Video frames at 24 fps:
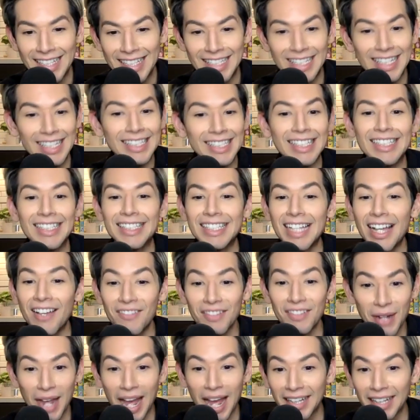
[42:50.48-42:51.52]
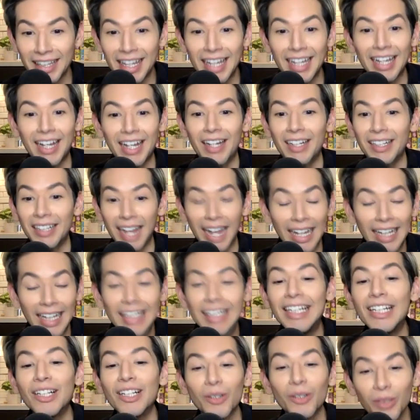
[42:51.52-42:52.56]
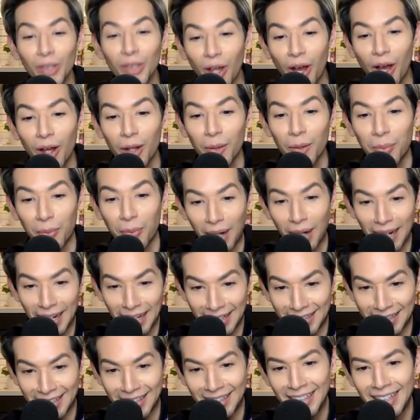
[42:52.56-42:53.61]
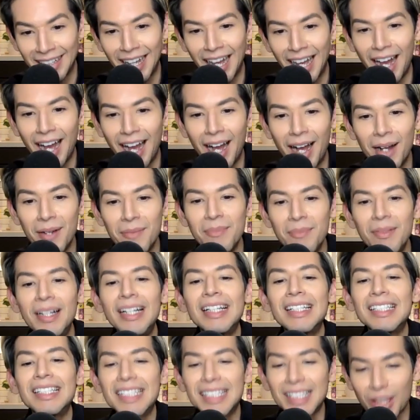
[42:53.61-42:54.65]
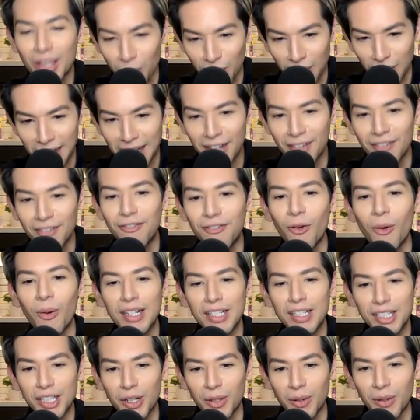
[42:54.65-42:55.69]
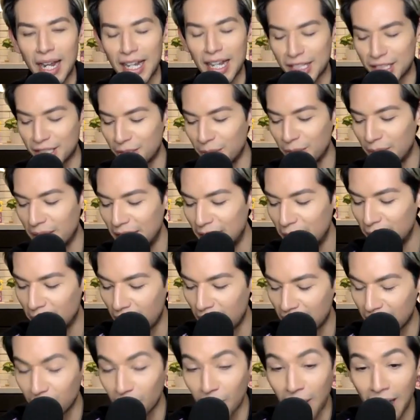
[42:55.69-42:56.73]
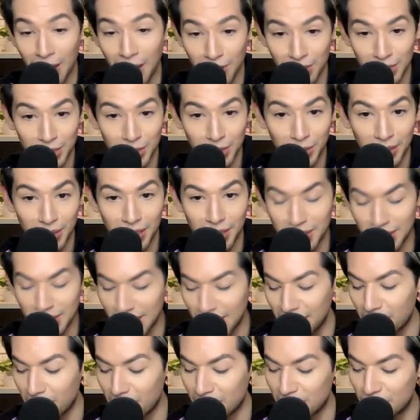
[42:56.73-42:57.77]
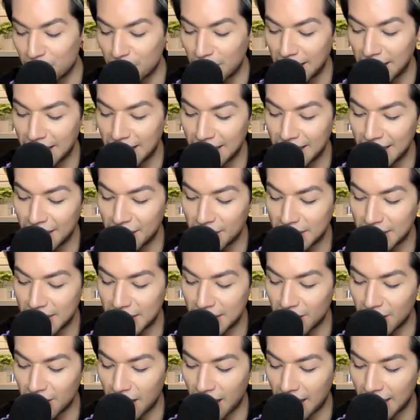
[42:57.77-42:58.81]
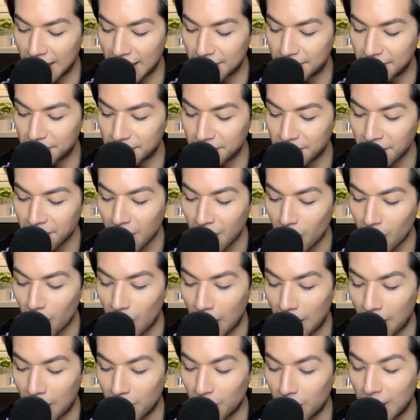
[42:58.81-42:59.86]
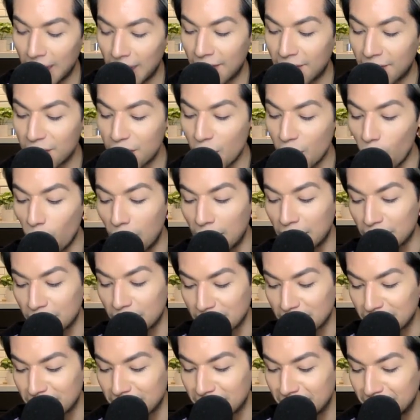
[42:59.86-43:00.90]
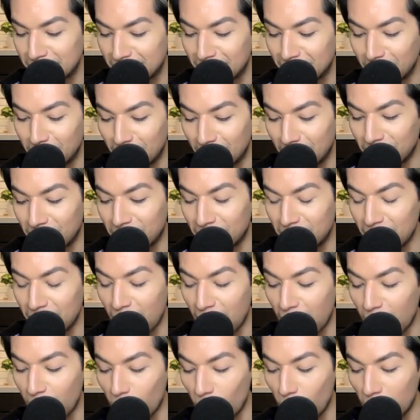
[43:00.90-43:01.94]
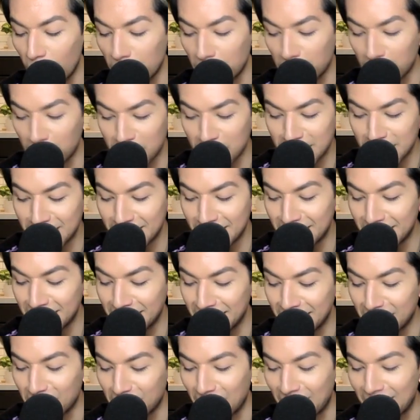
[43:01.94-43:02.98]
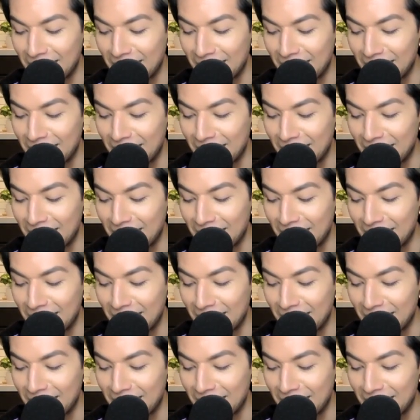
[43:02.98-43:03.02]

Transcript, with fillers: Six and seven had like a, a year long break. Um, three and four is correct. Suki, you got it. Wow, Suki, you said you were drinking and you still got it. Wow, we have no winners. We have not one person in the lead right